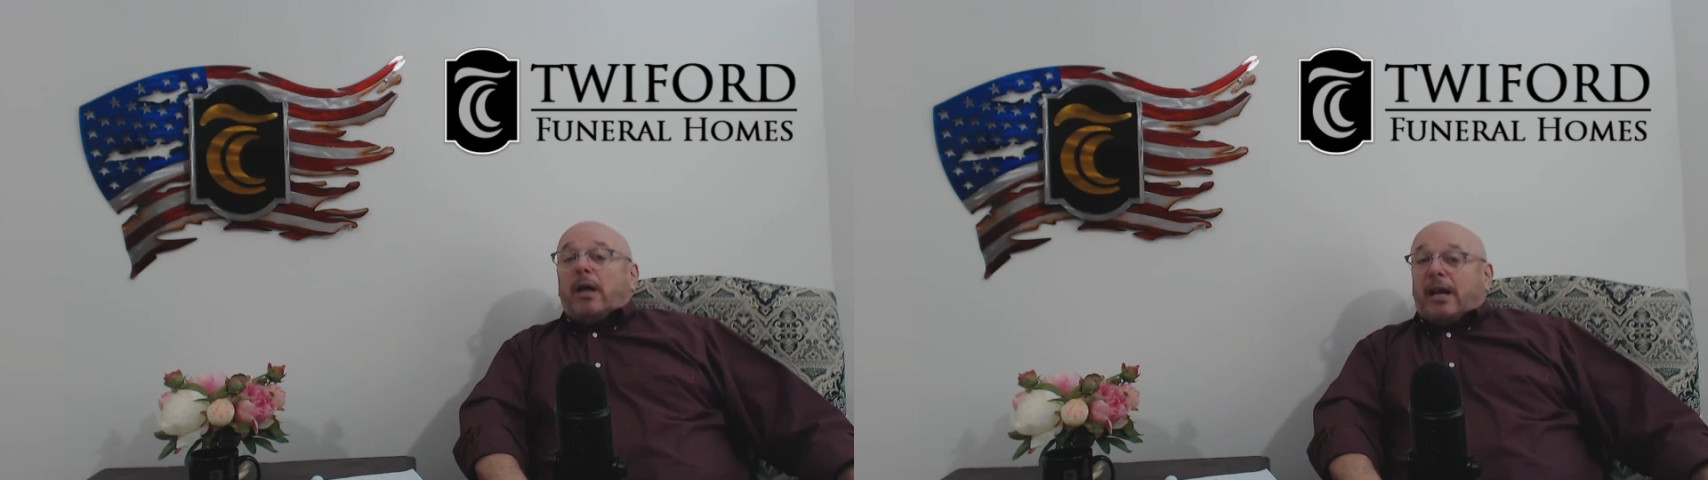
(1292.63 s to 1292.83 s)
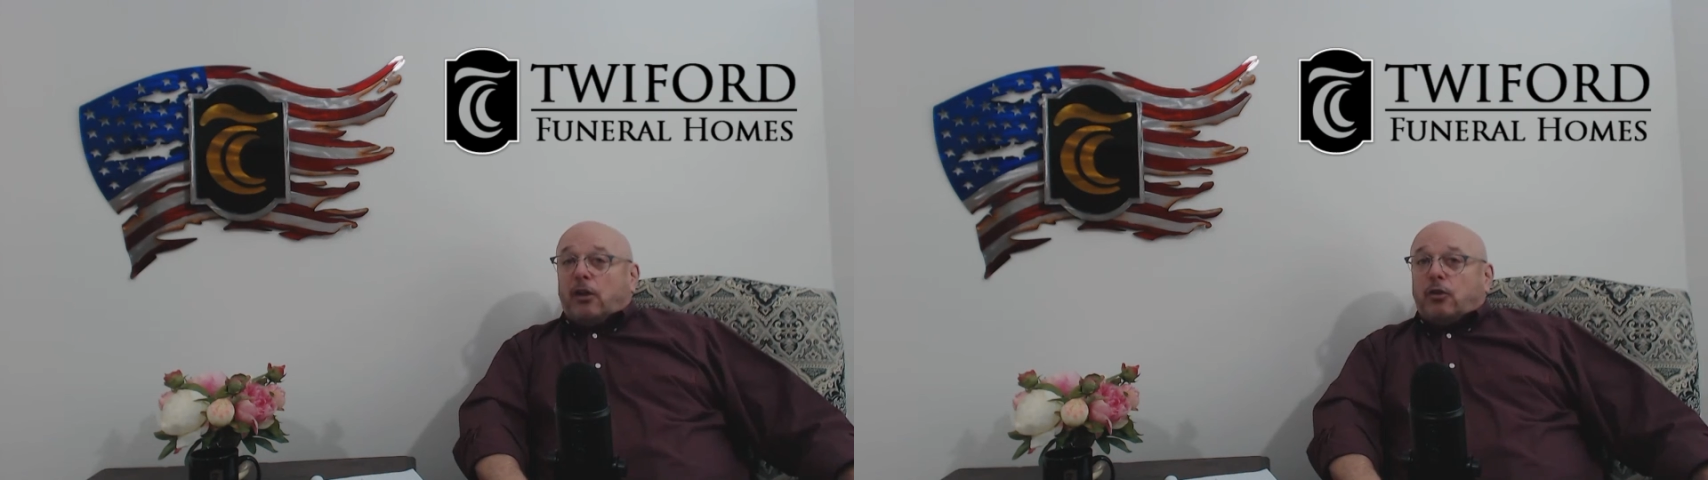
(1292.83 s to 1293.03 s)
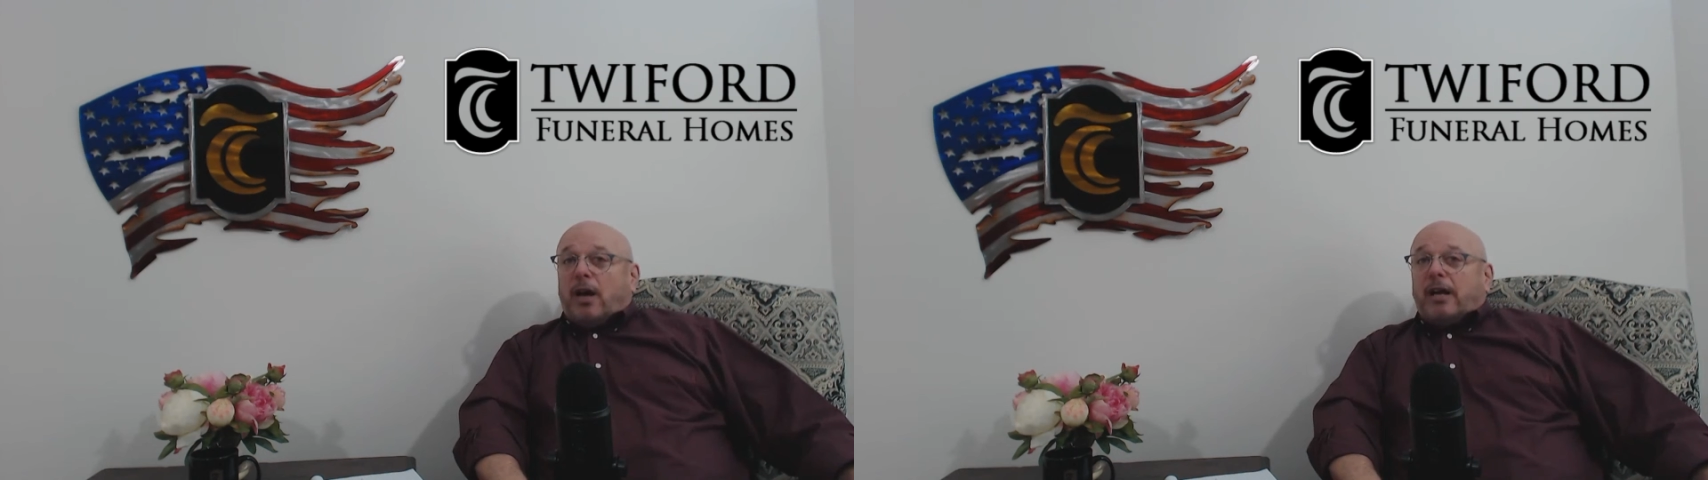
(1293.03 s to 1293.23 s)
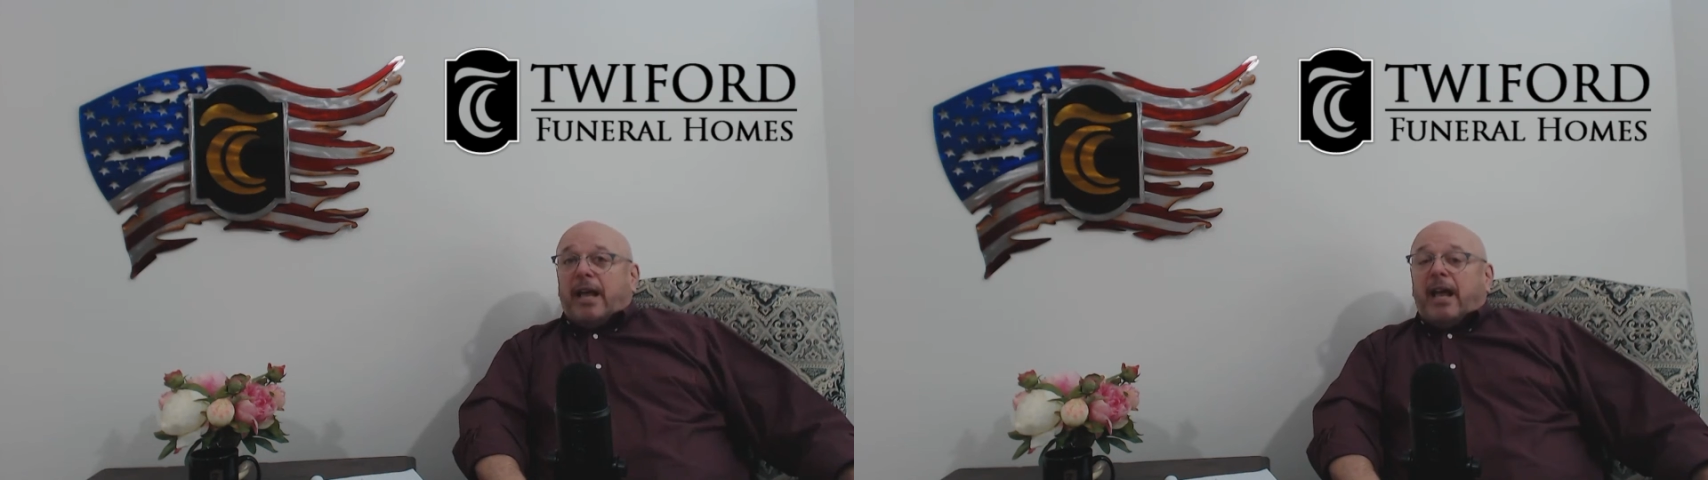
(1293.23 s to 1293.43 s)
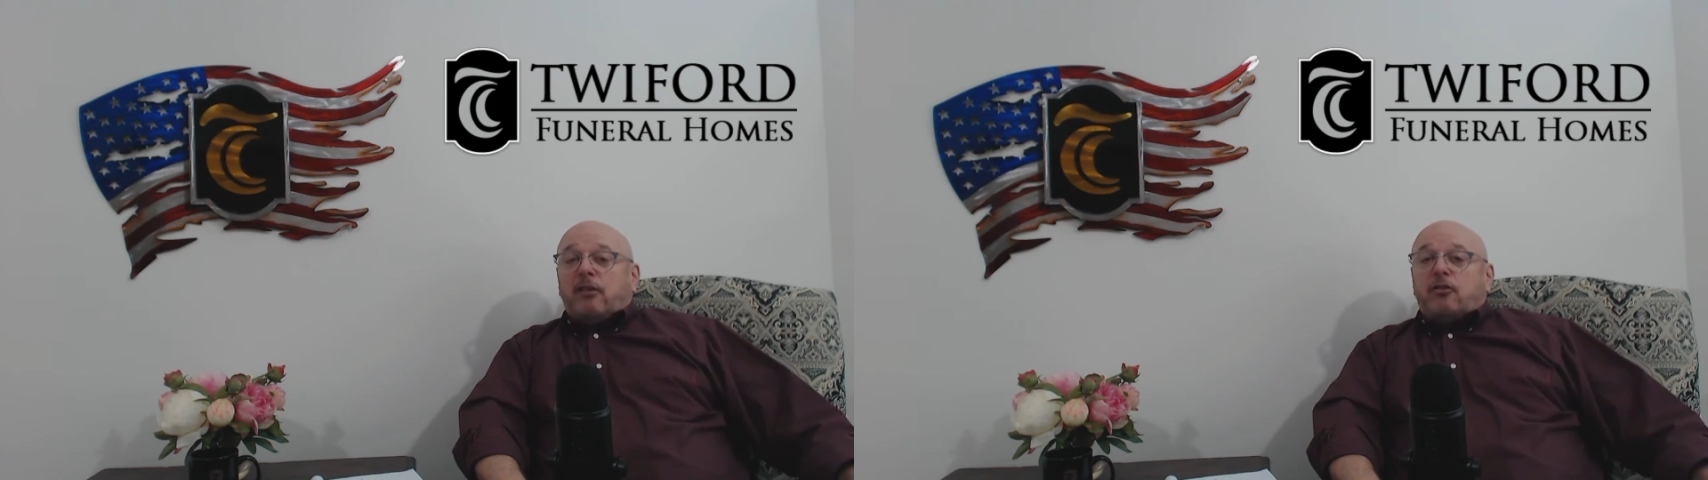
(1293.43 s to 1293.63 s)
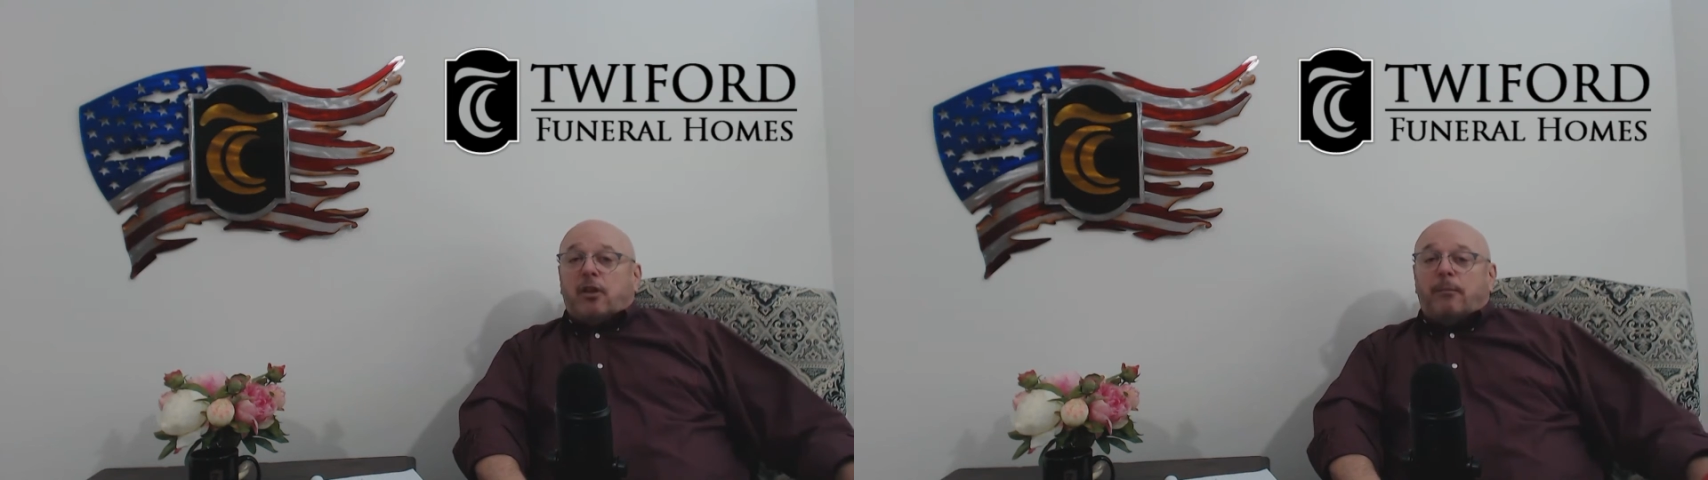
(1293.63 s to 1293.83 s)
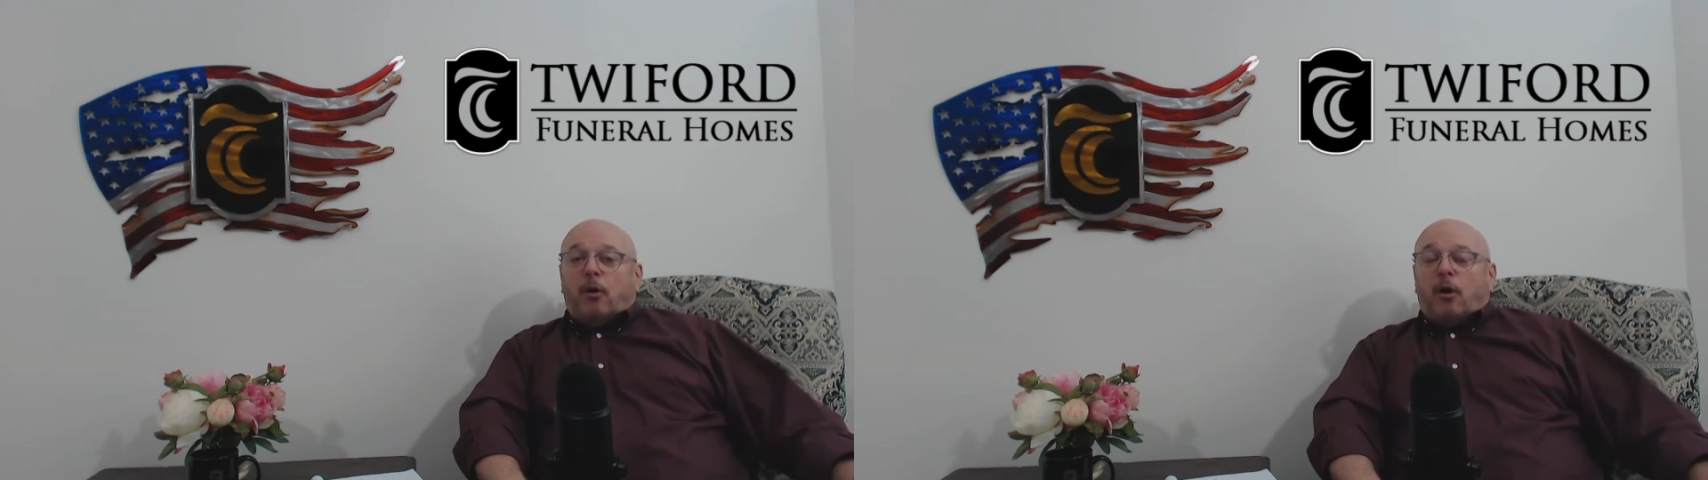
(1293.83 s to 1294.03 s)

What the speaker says: and I'll try to answer them